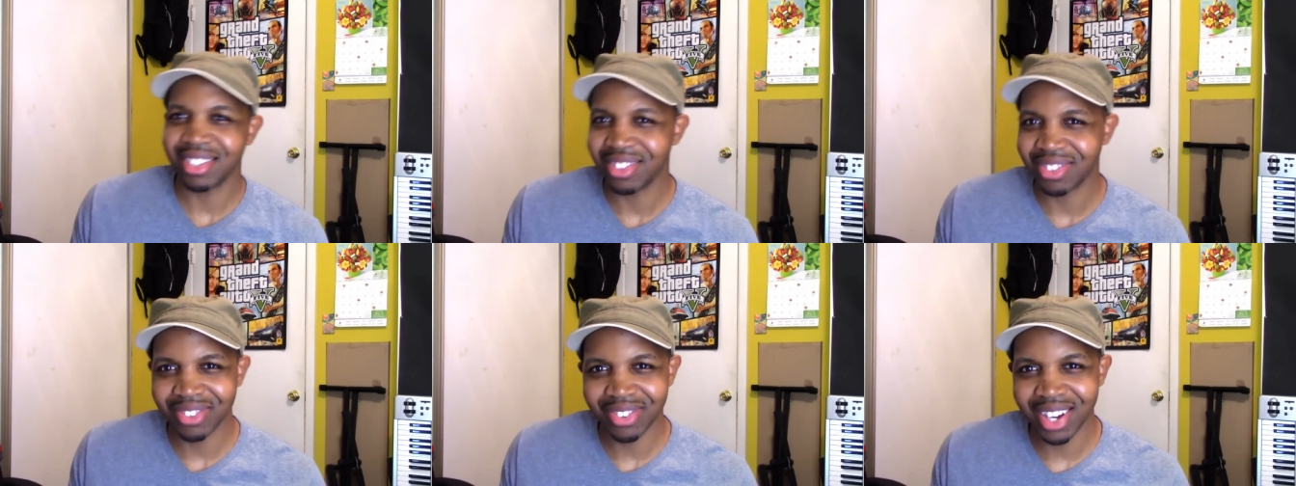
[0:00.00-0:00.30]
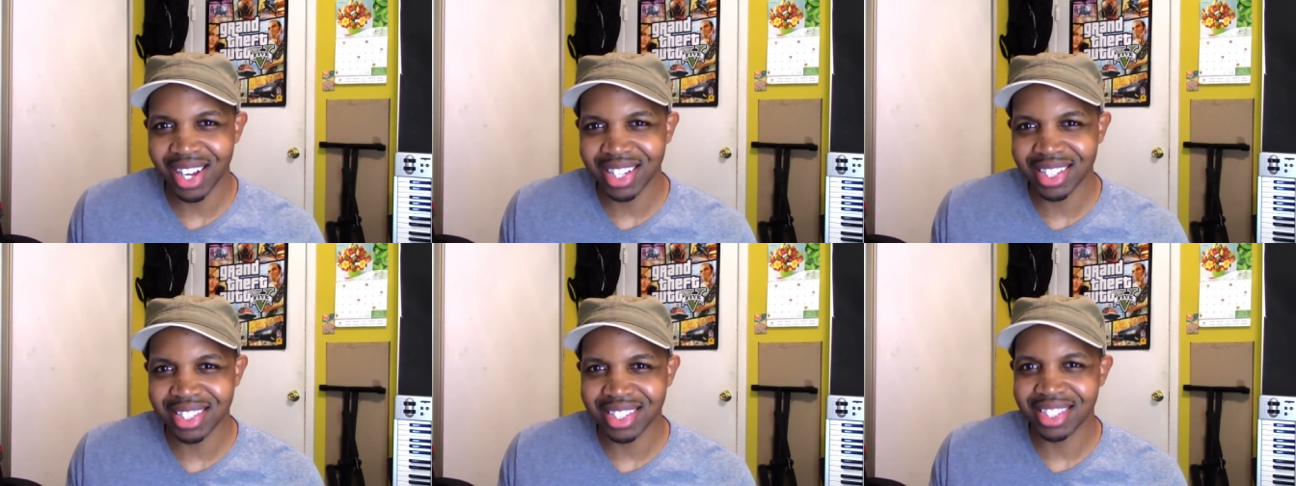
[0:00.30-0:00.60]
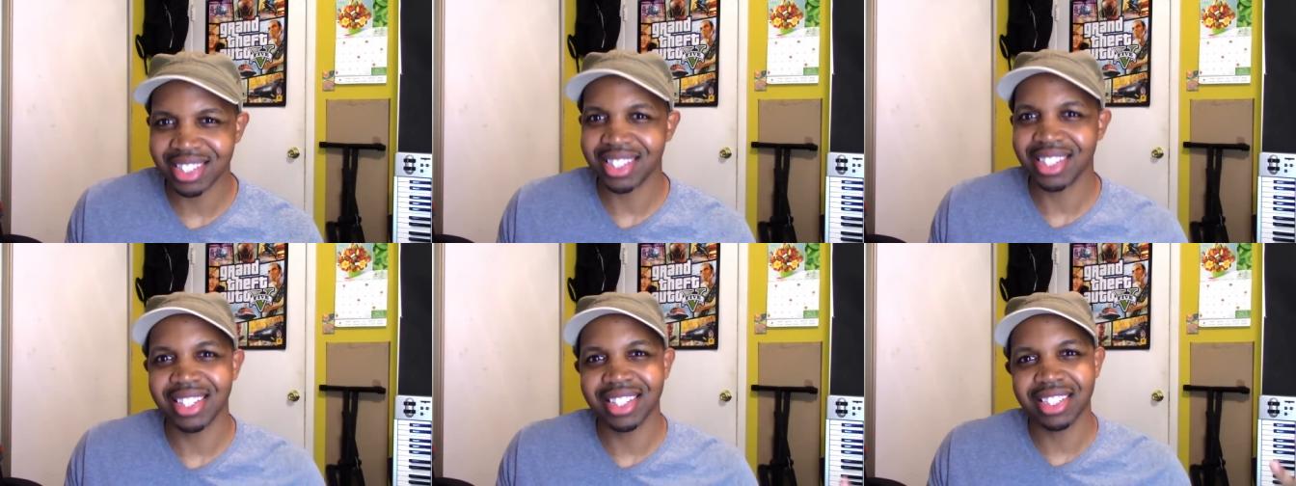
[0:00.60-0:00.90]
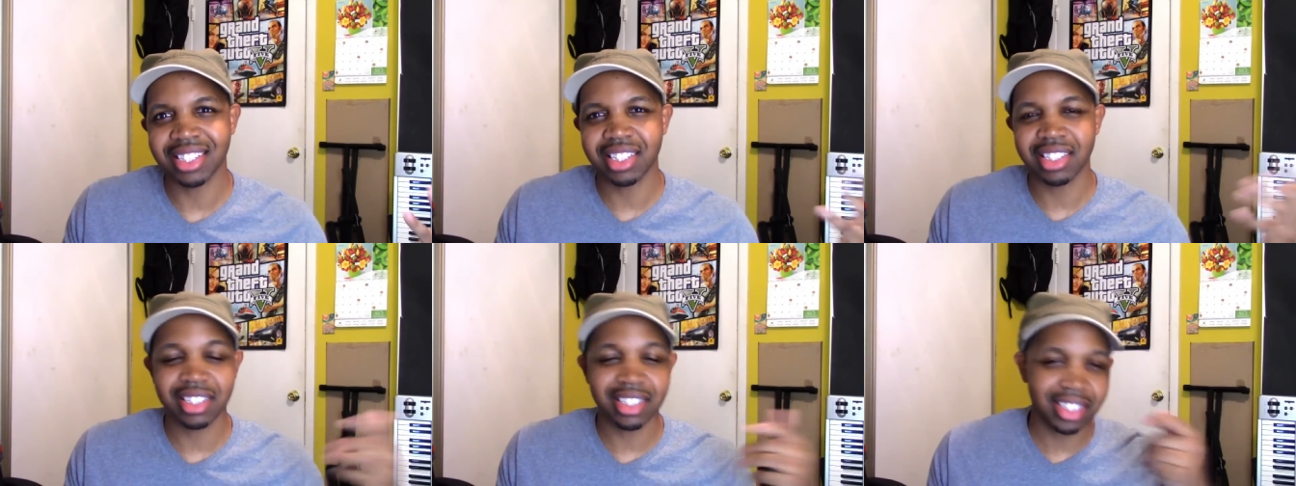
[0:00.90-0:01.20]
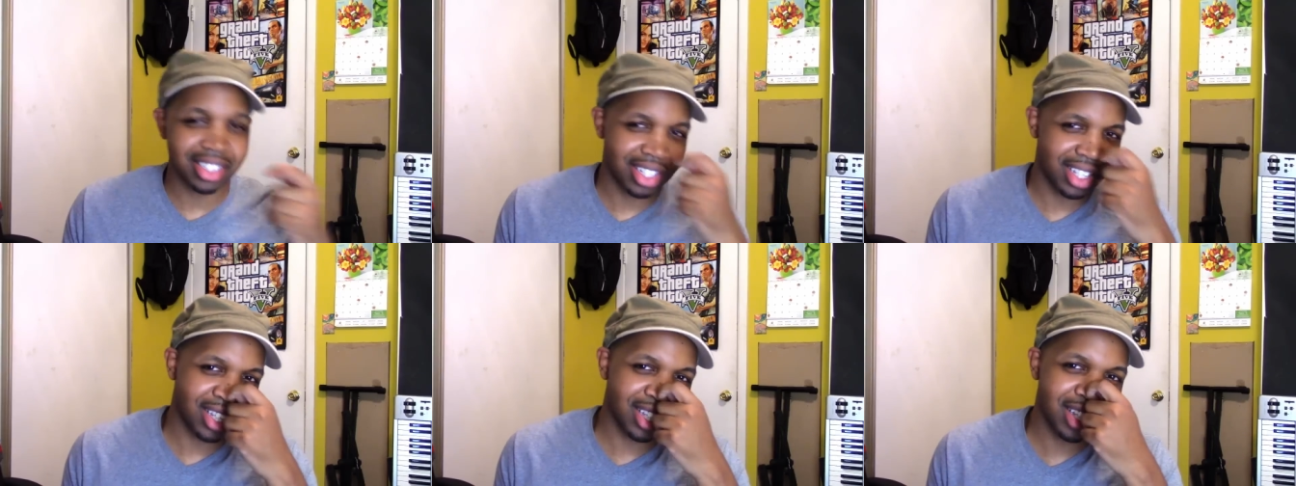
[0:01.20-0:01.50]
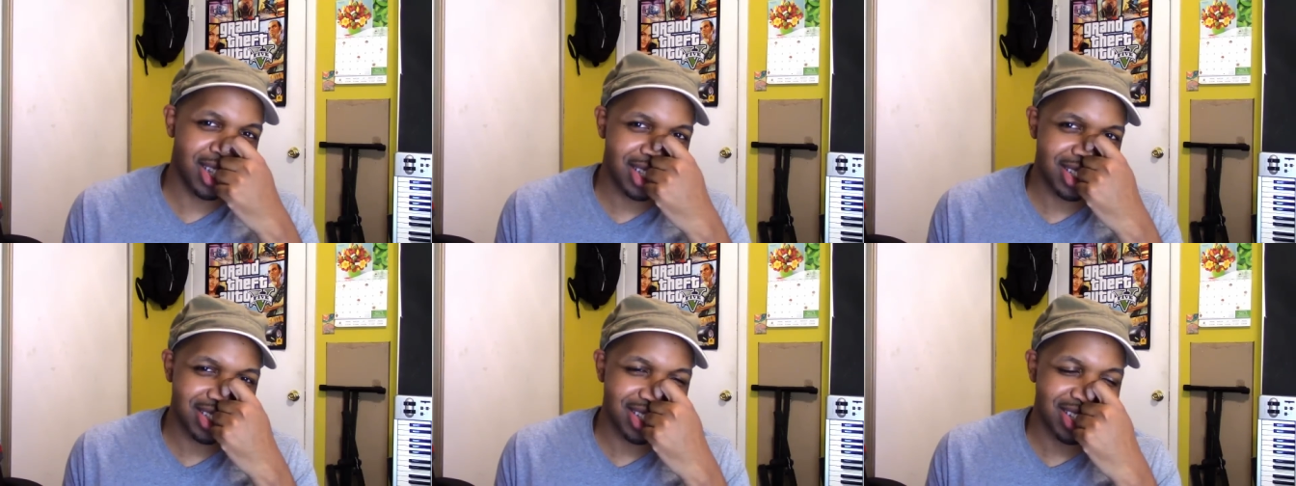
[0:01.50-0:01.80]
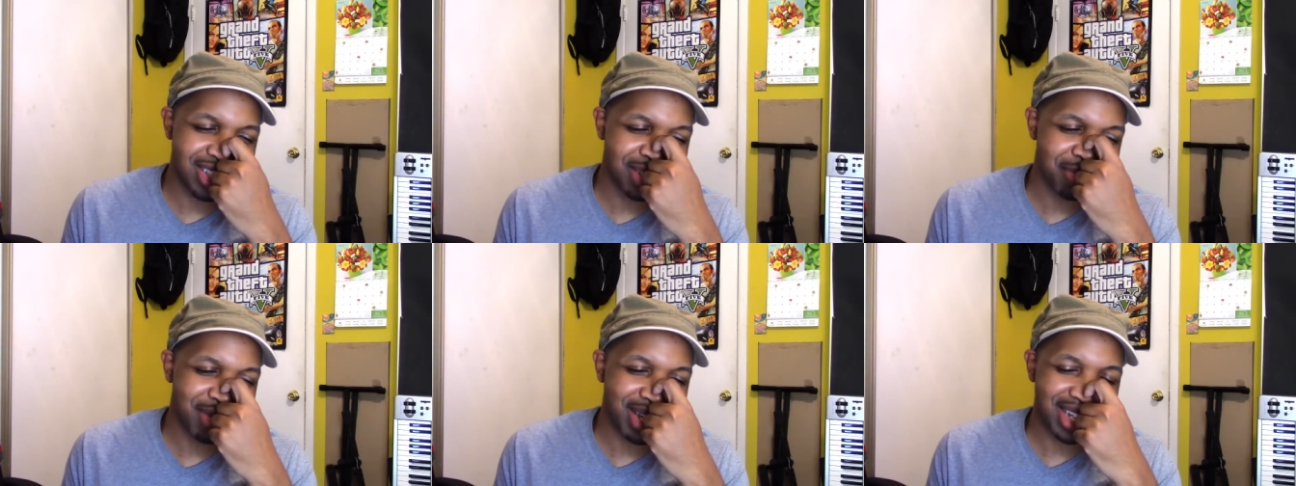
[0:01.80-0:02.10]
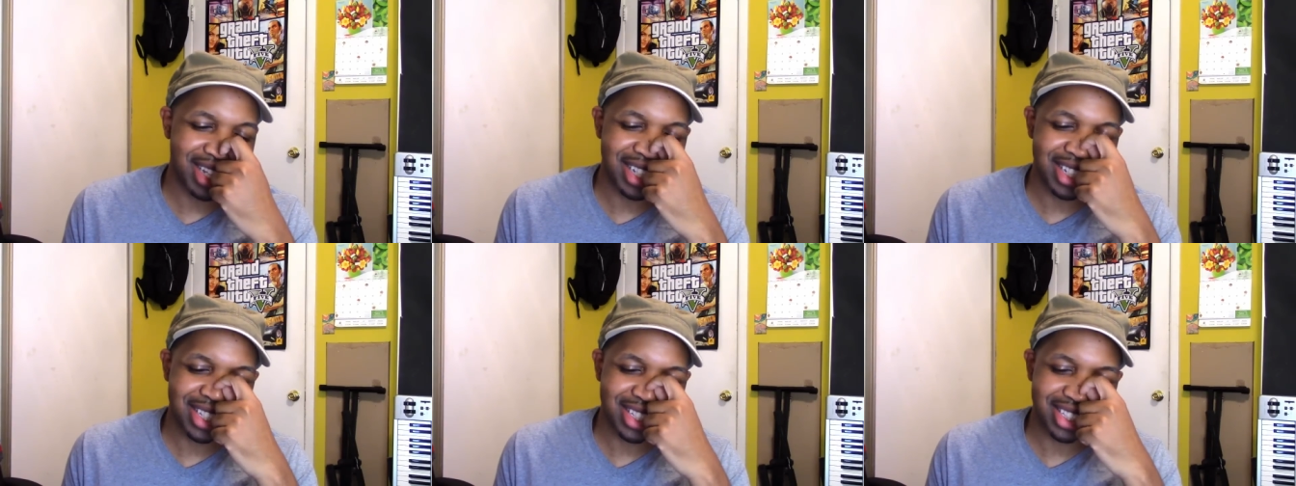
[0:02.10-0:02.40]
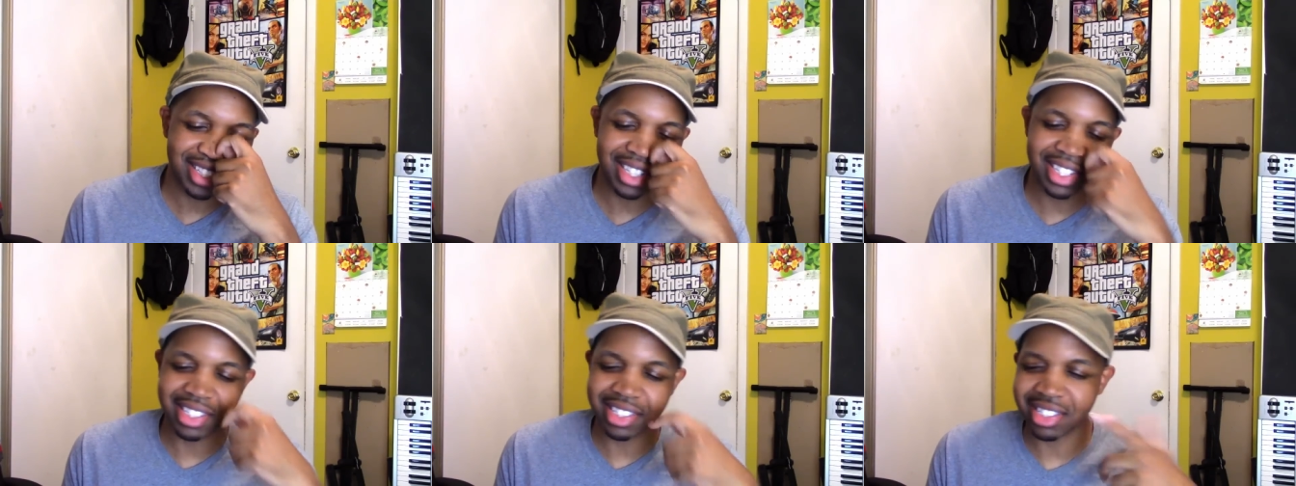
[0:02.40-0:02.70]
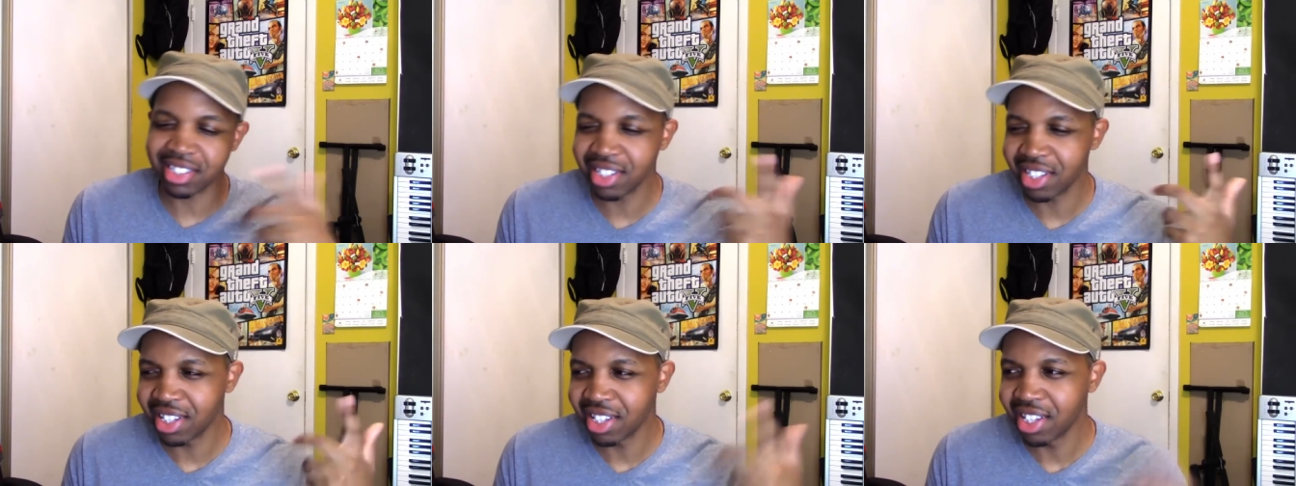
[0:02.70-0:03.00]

What? It's just, it doesn't make any sense.